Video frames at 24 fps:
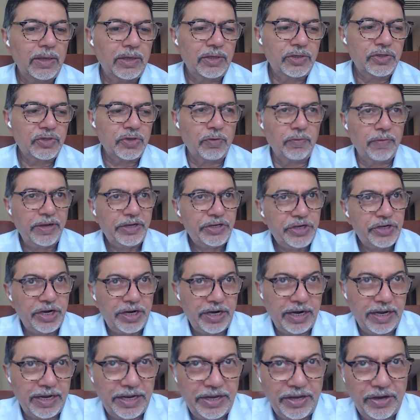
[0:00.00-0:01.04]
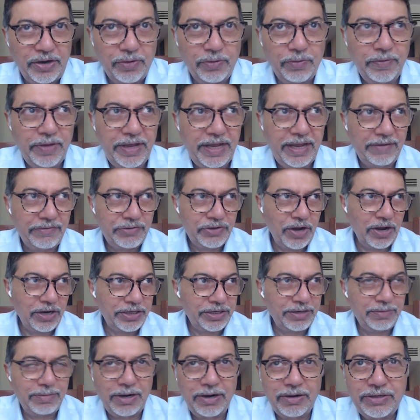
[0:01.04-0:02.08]
So, Victor, we have
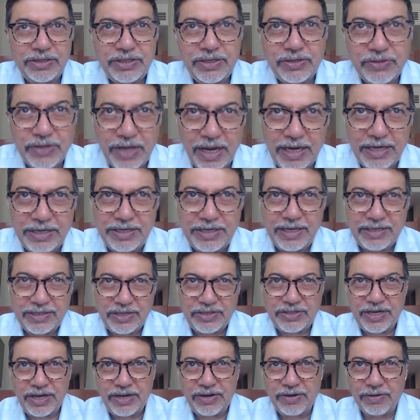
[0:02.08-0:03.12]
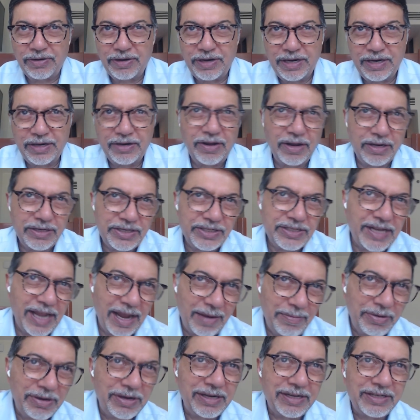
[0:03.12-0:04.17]
talked about society as a stakeholder in conscious
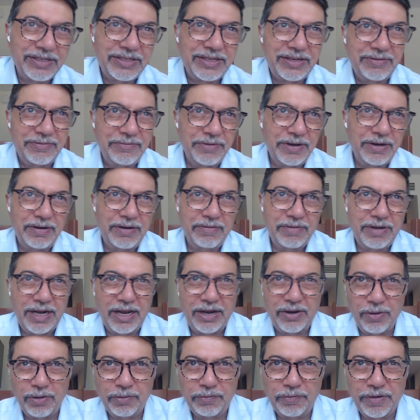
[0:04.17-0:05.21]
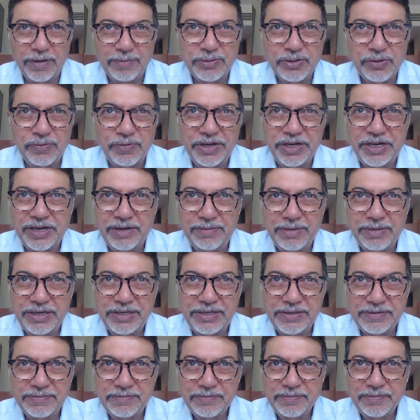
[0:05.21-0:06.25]
capitalism. When I wrote Firms of
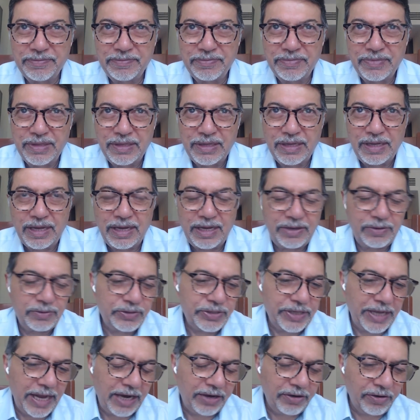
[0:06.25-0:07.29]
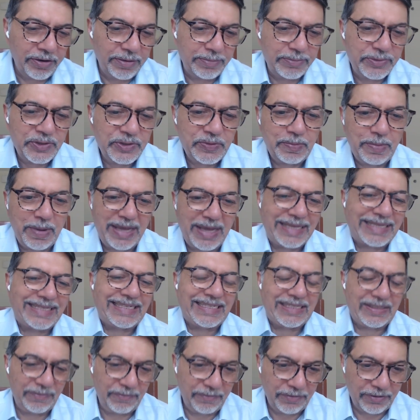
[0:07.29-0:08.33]
Endearment, I used the acronym
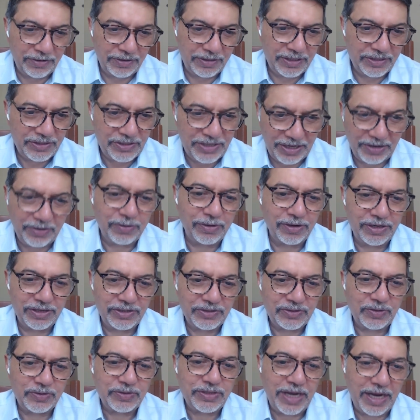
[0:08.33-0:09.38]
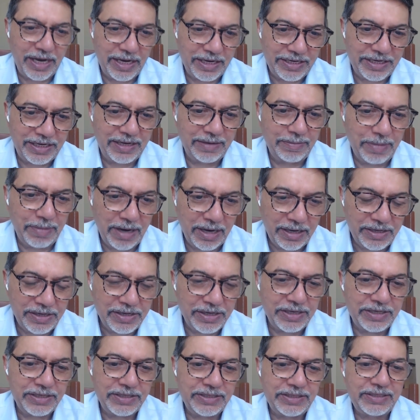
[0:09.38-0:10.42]
SPICE for the stakeholders: society,
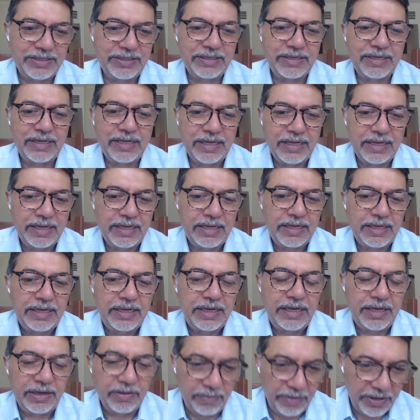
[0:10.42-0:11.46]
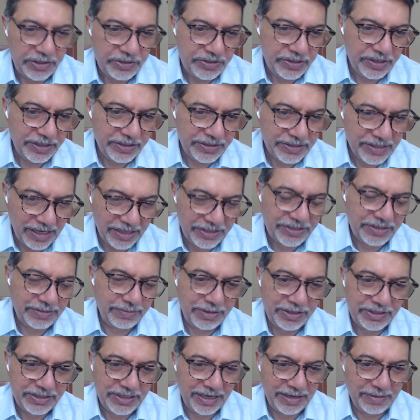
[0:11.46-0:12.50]
partners, investors,
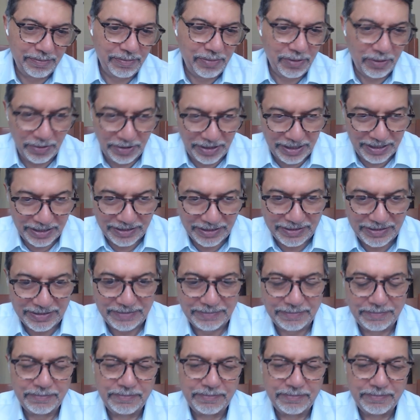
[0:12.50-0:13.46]
customers, and employees.